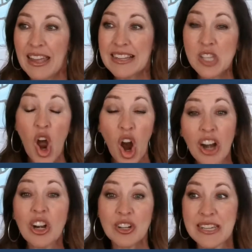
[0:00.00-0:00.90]
It's
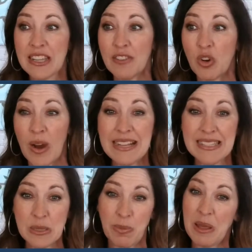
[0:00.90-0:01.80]
harder to give grace
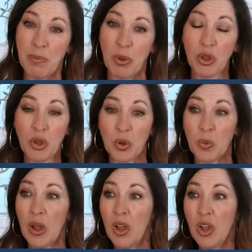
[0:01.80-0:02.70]
to people
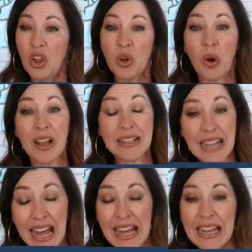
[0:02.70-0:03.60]
who are
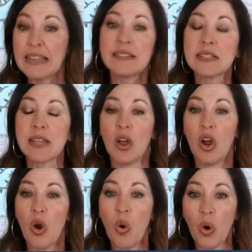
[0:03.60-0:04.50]
unkind
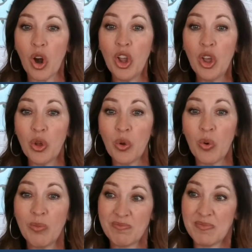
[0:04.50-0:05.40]
or who,